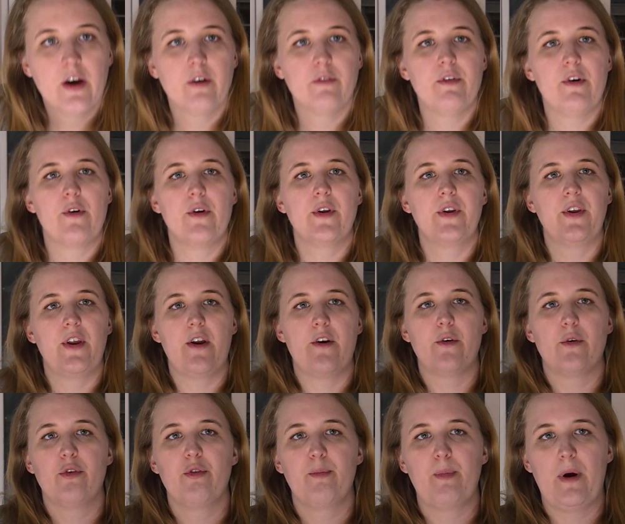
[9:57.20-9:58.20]
a very
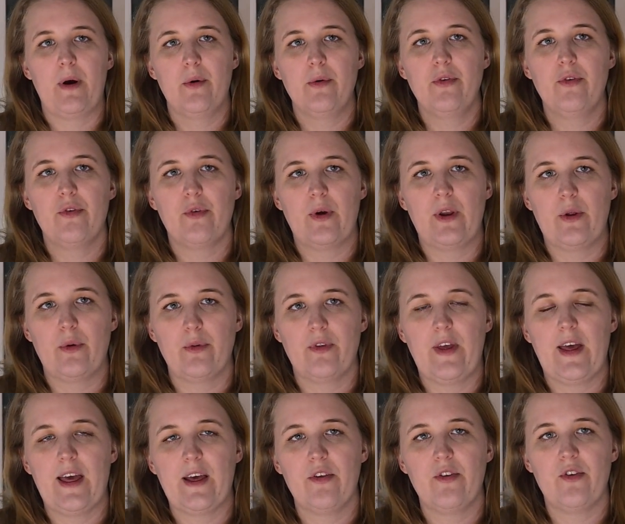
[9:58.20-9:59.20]
narrow spout so I
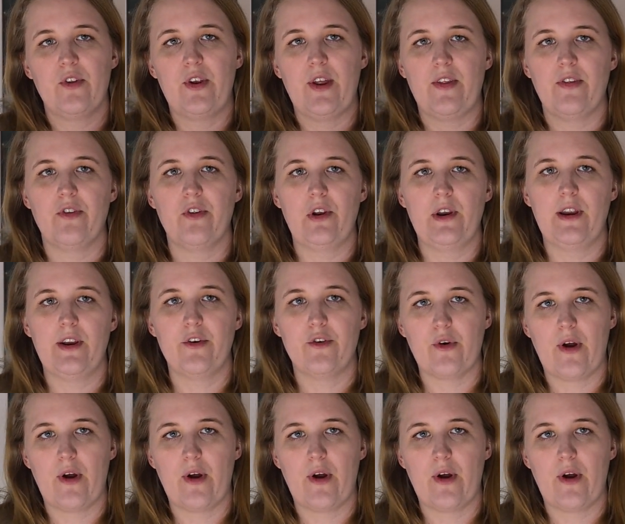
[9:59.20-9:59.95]
don't accidentally